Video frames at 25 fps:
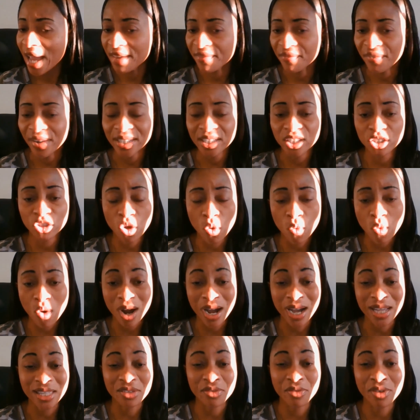If I did not
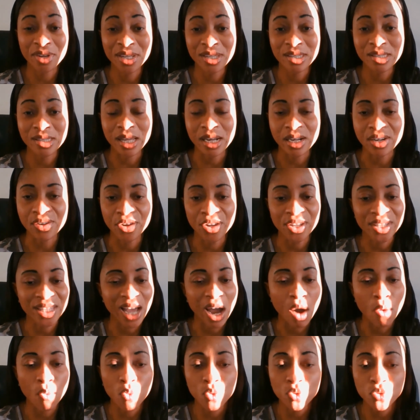work as a registered nurse,
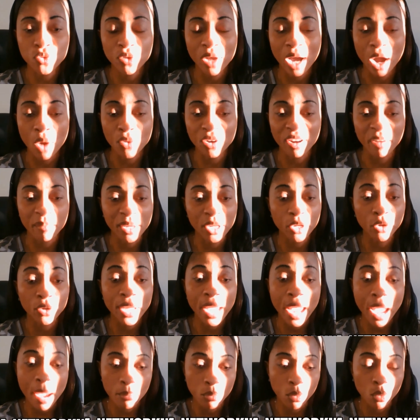I would have been
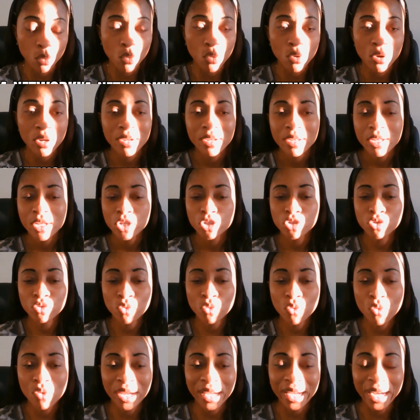unable
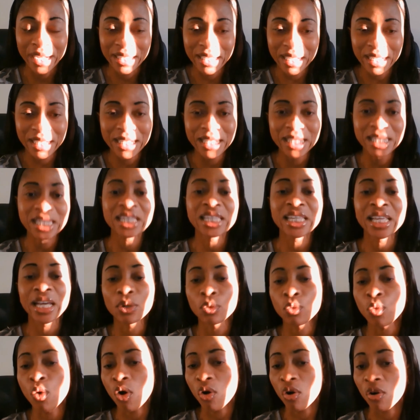to get this
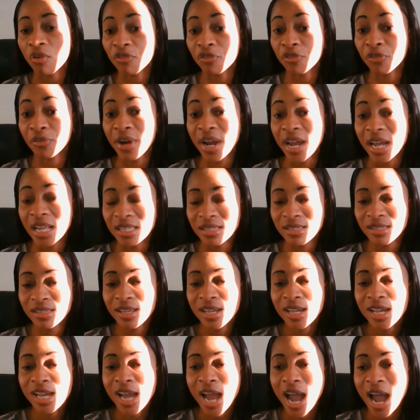network of
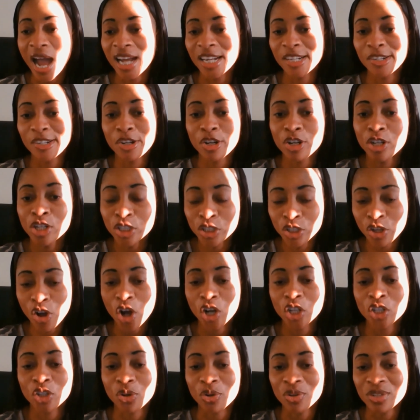friends and
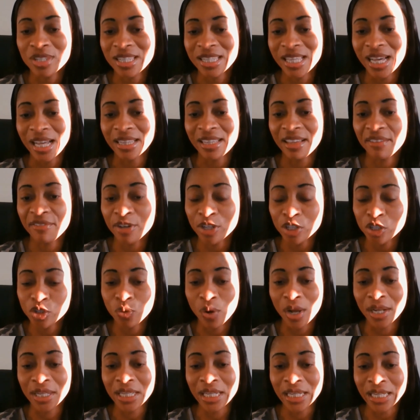doctors that
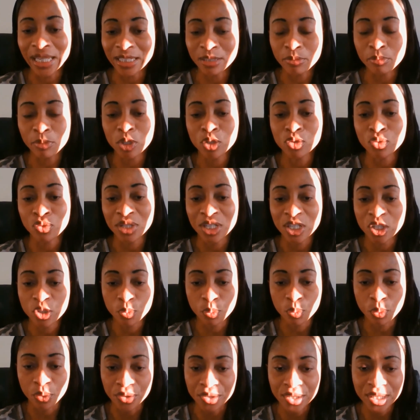eventually led me to
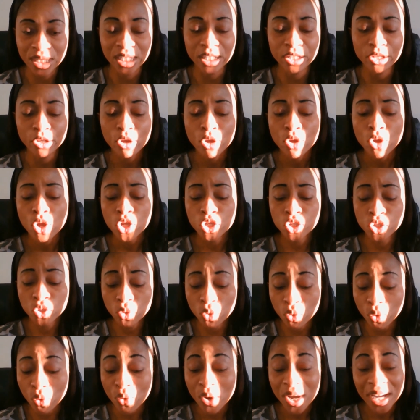this person.
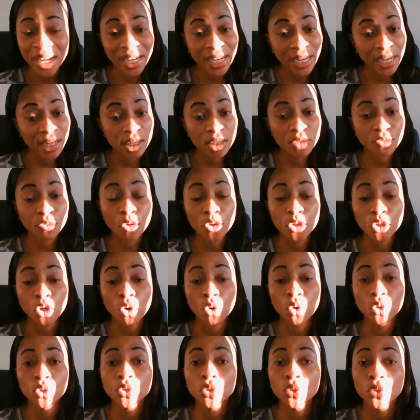So it is for
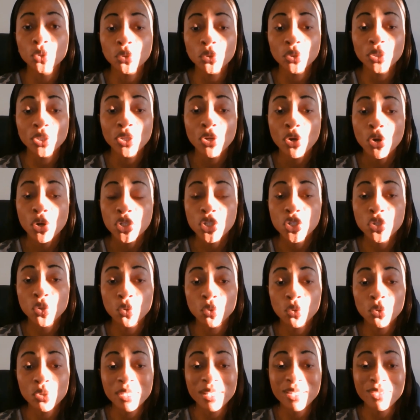your own good.
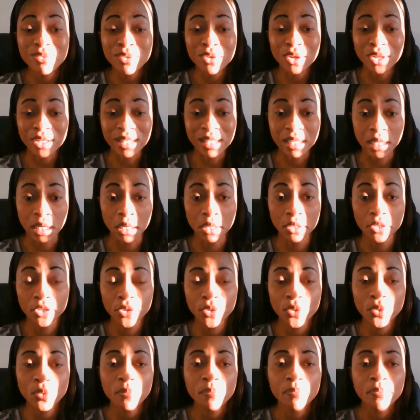Schools do not tell
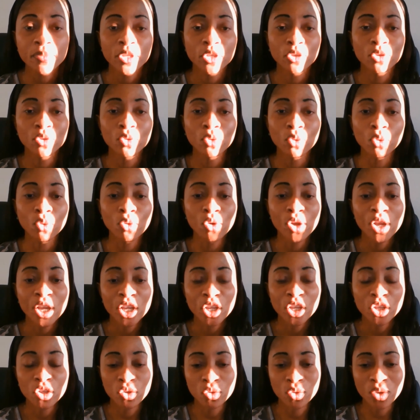you, you know,
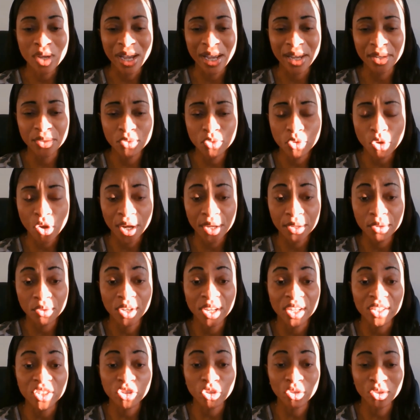your
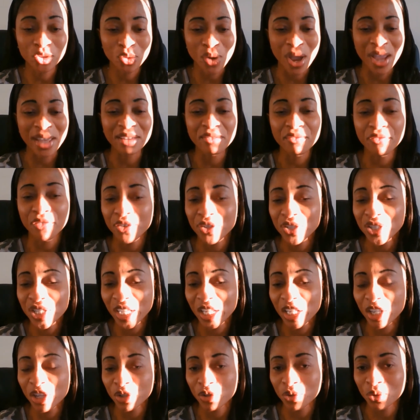education, you are
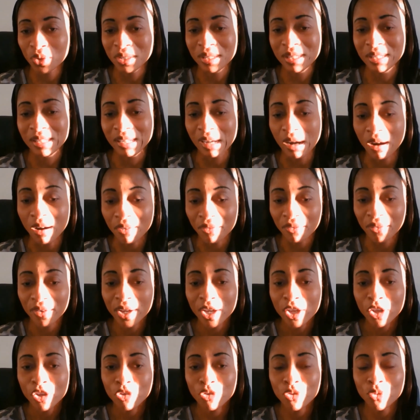investing in yourself.
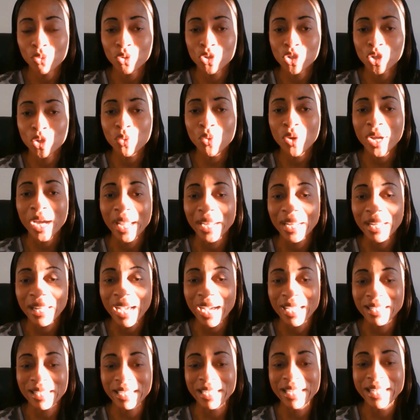You know, look at
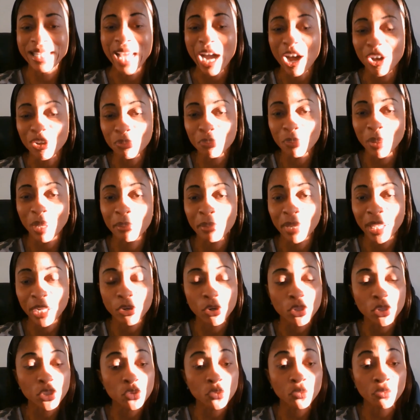it as a down
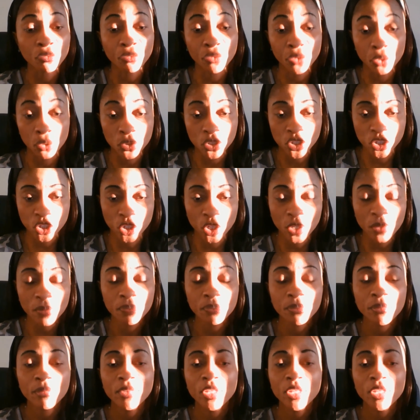payment on your future.